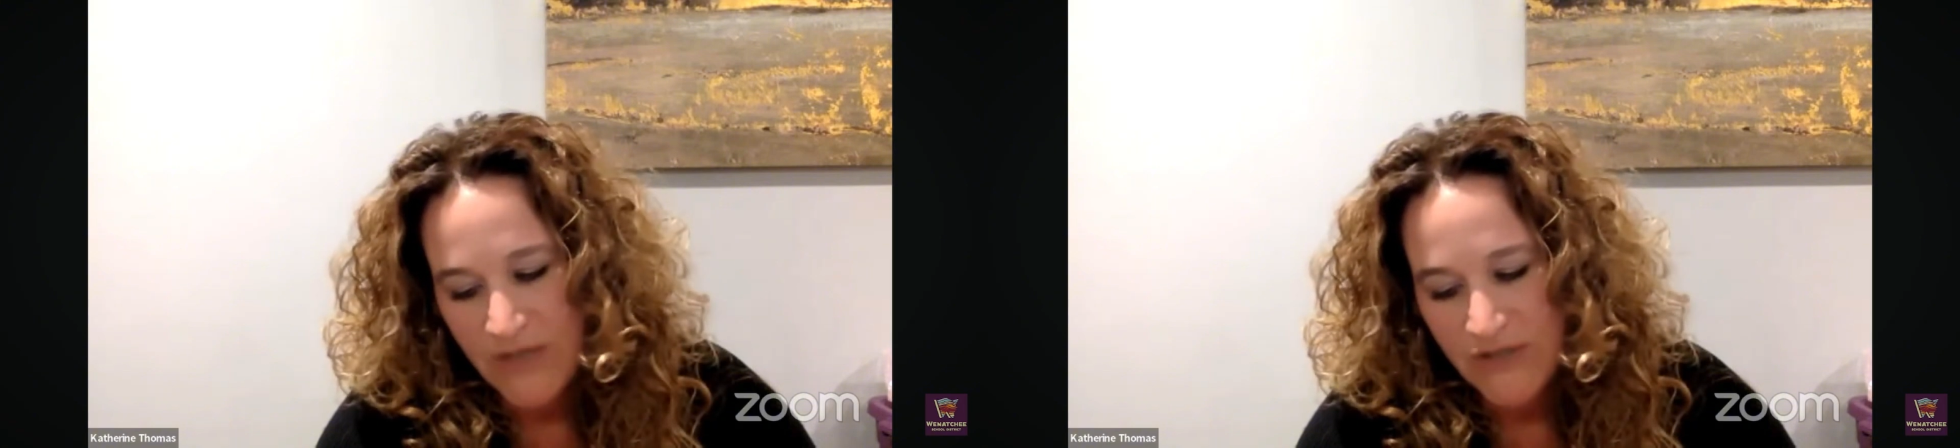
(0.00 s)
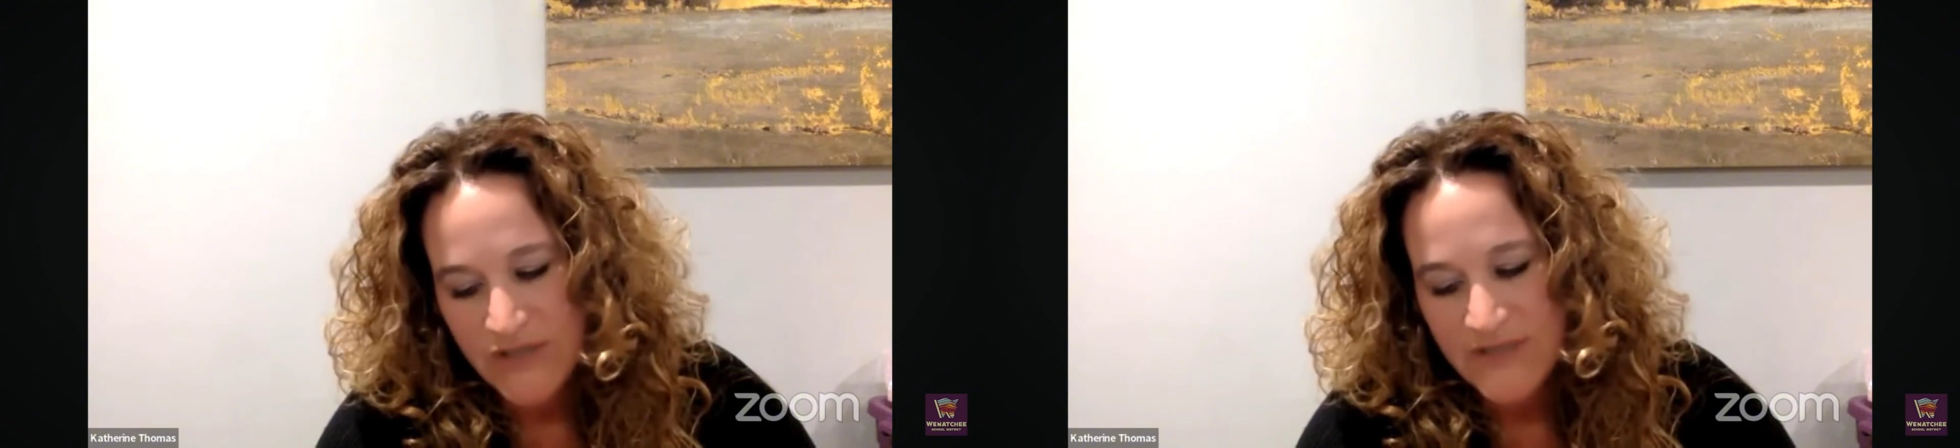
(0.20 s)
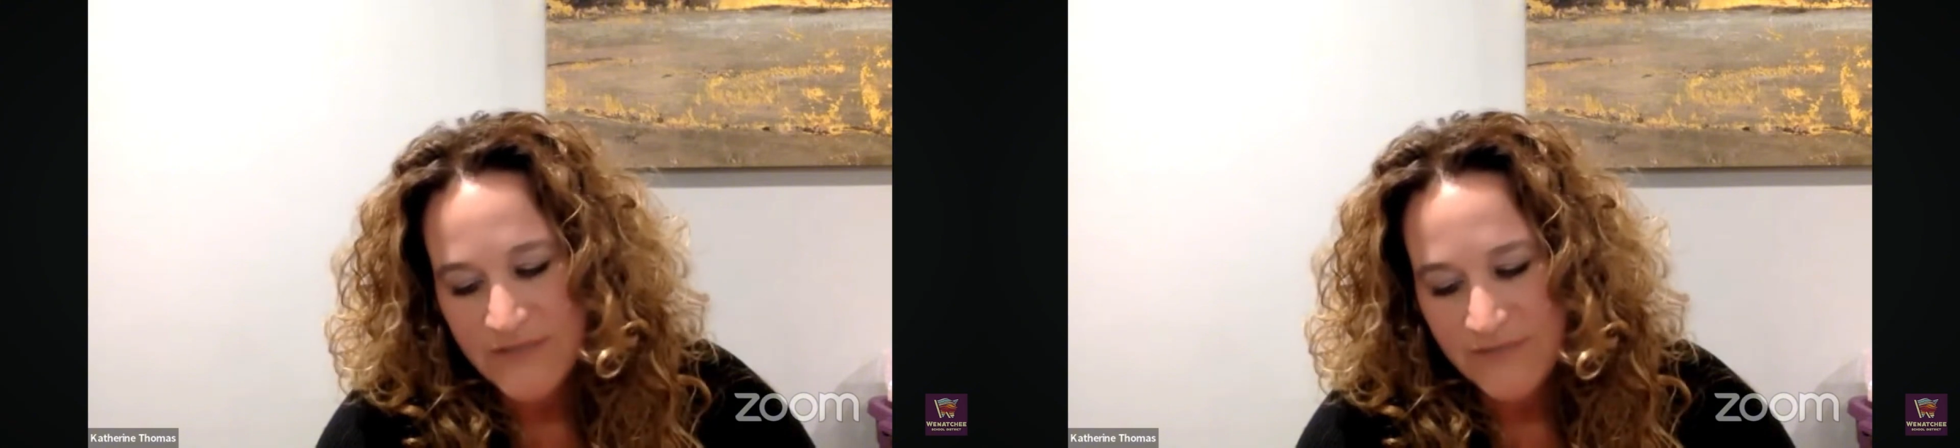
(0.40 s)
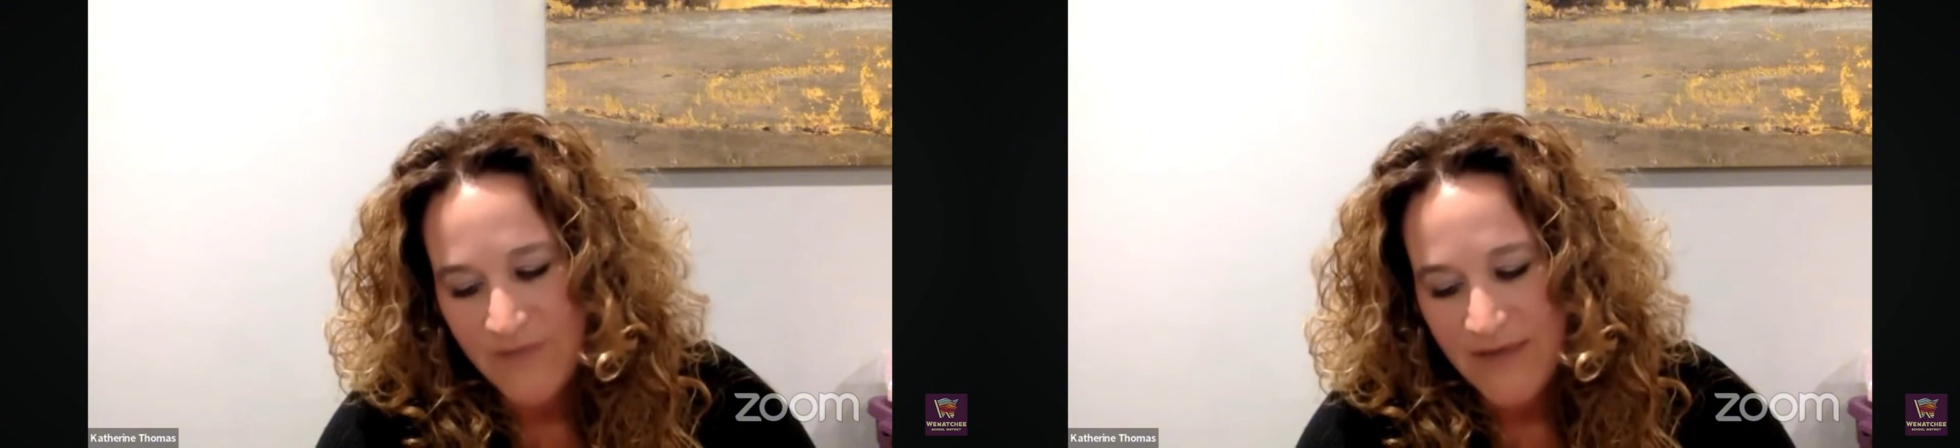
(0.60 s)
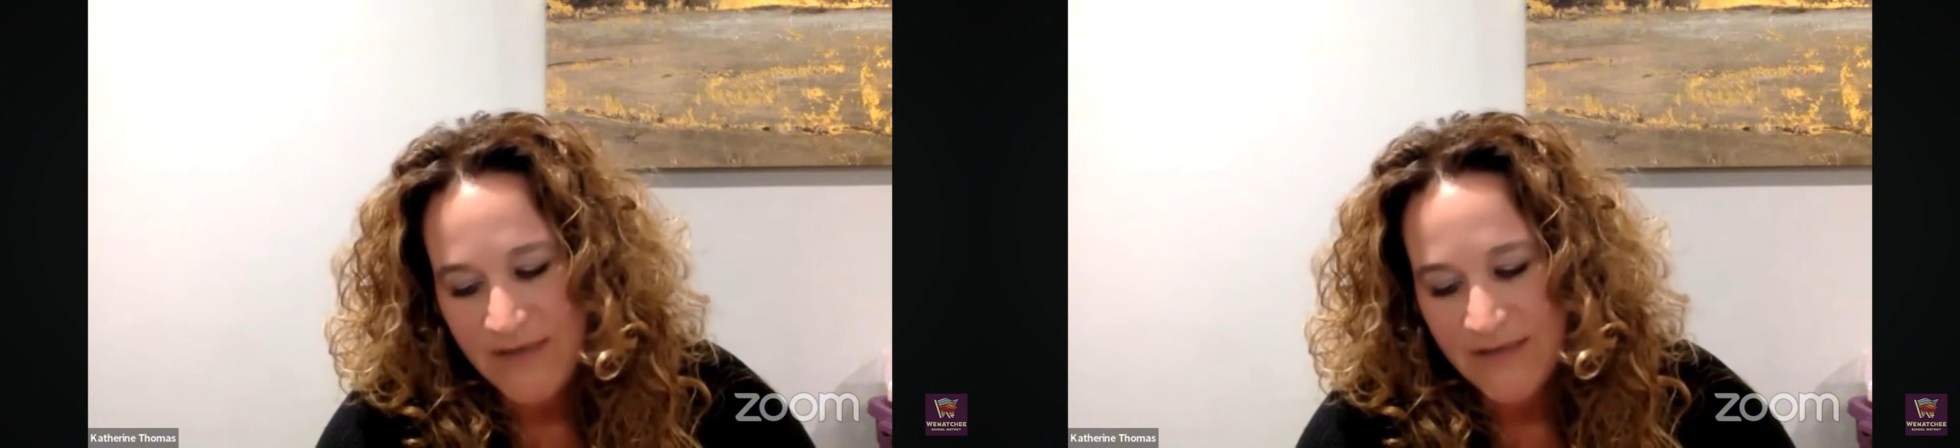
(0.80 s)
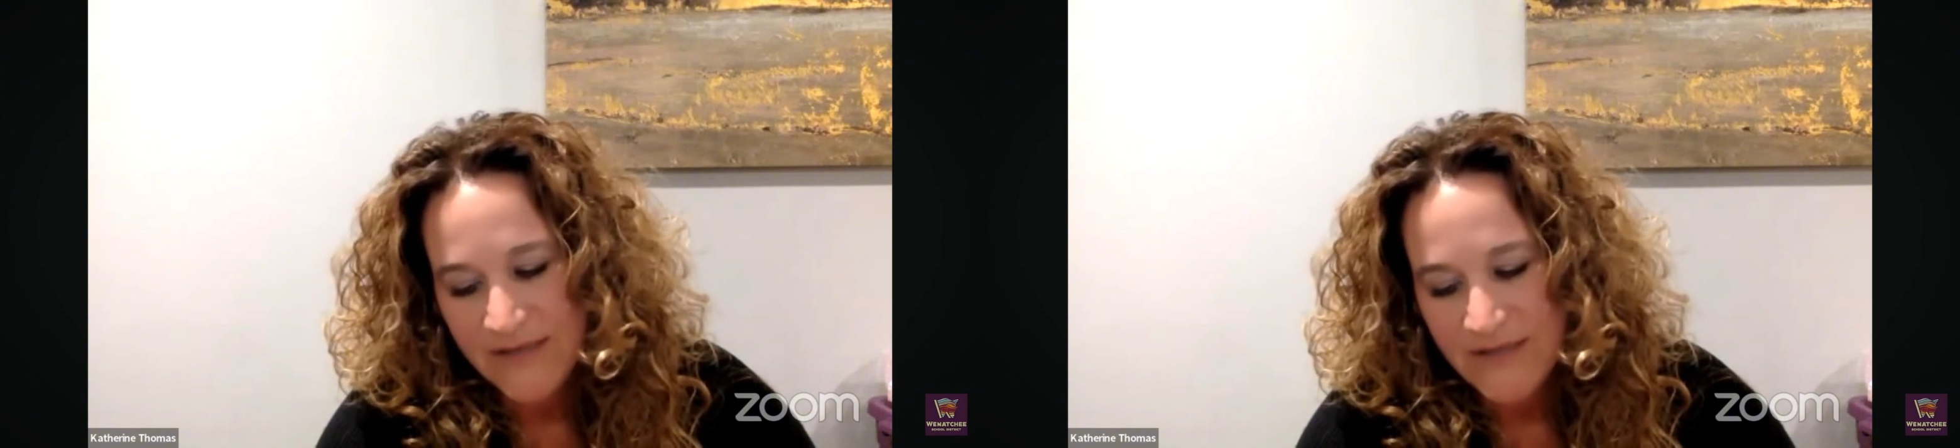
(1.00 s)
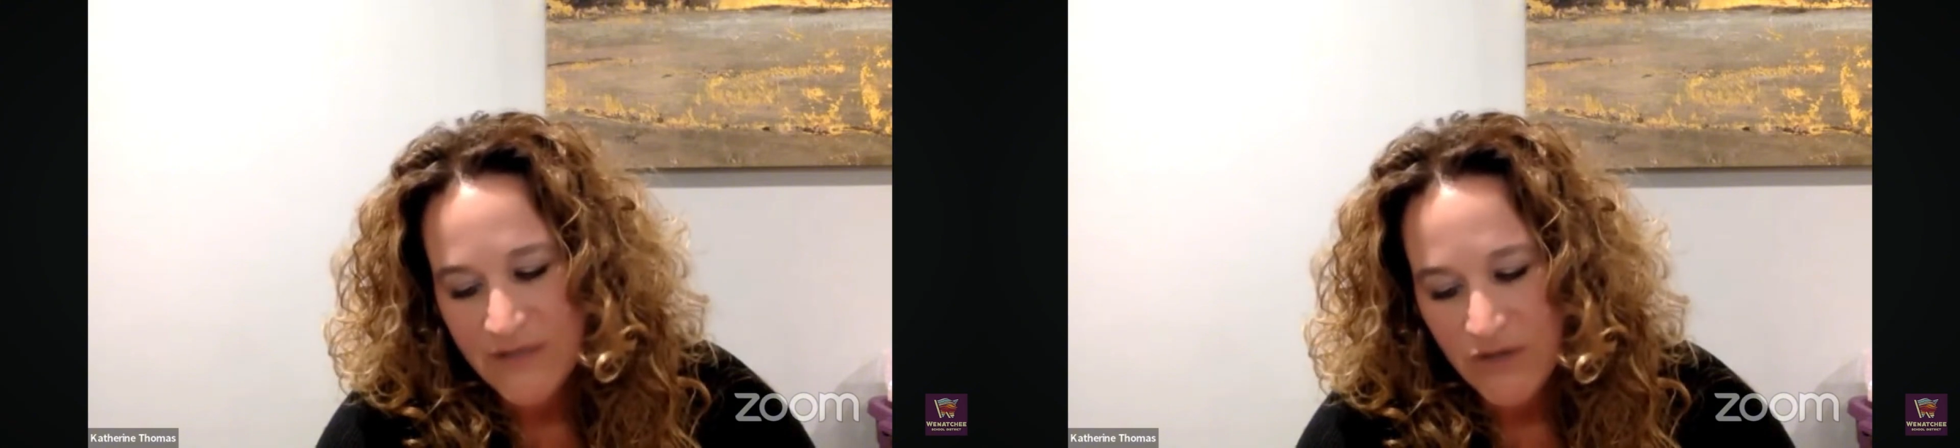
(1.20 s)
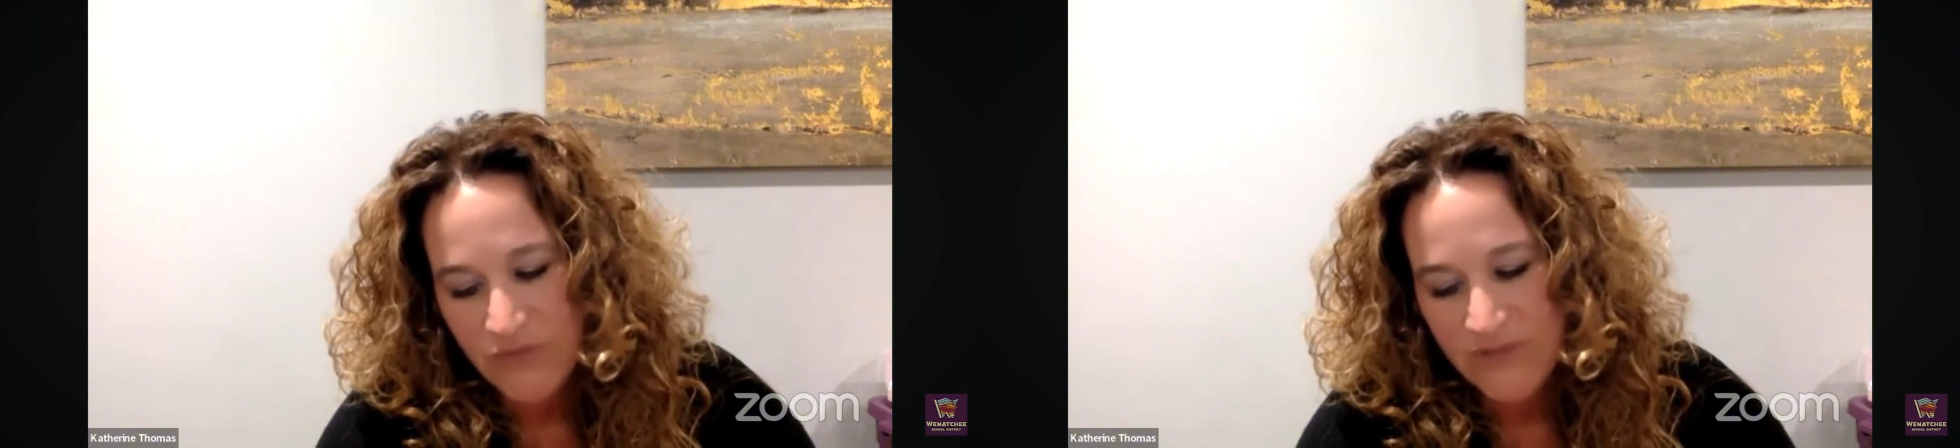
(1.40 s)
just find it so